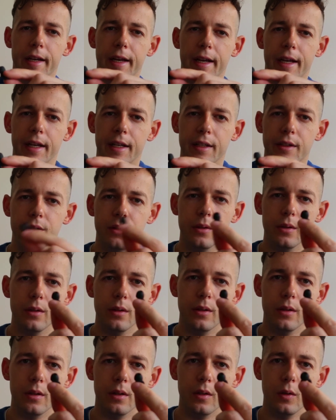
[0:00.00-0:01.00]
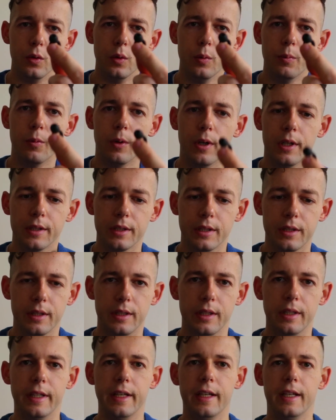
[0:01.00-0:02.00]
and the Loop
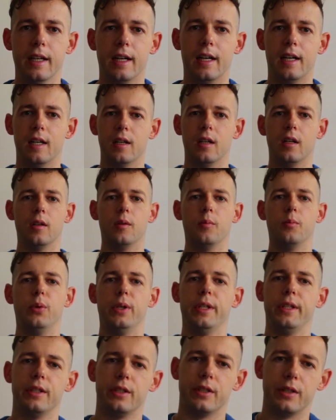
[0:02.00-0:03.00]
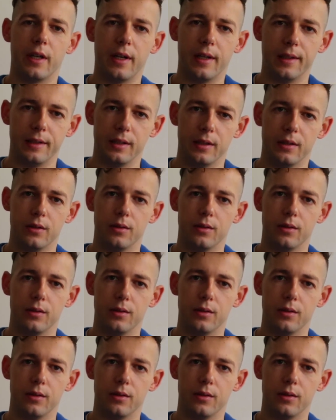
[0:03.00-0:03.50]
ones, they are pretty solid.